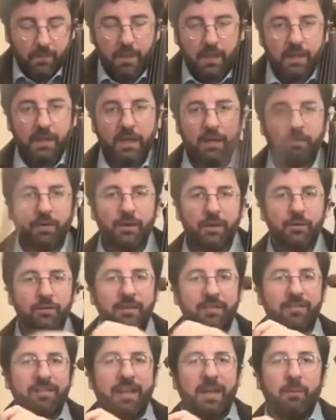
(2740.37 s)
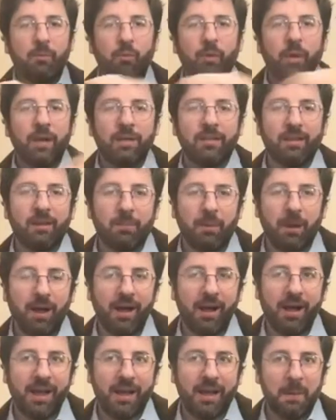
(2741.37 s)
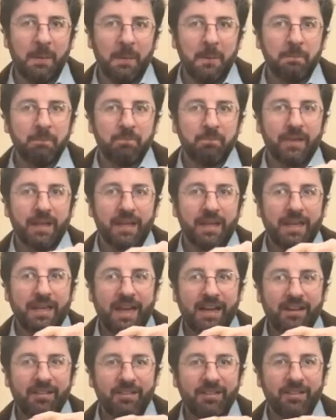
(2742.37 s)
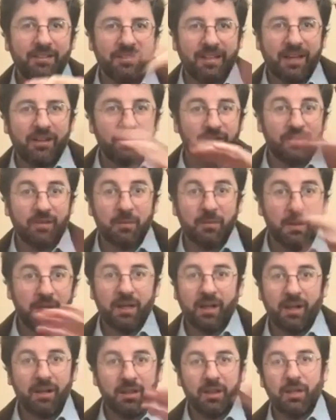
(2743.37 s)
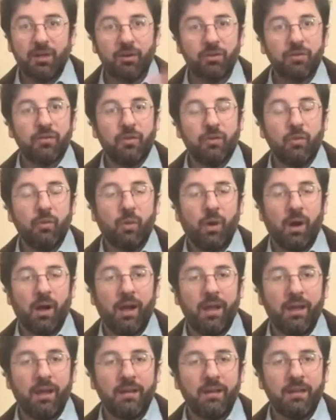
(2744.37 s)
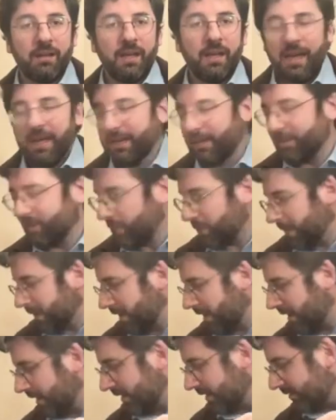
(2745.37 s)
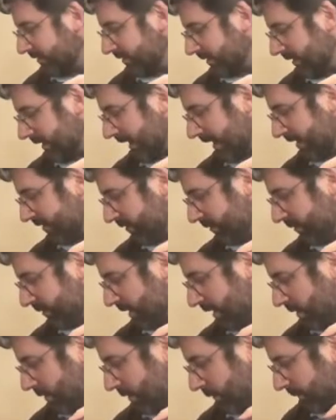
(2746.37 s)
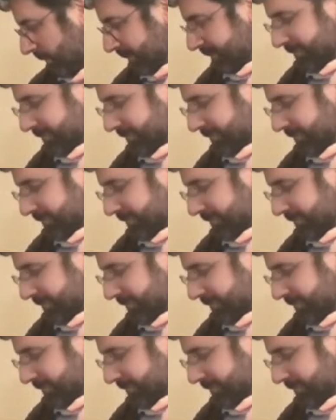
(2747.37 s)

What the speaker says: if I use the same width up high, it actually sounds to me a little too wide. And it's because, as you know,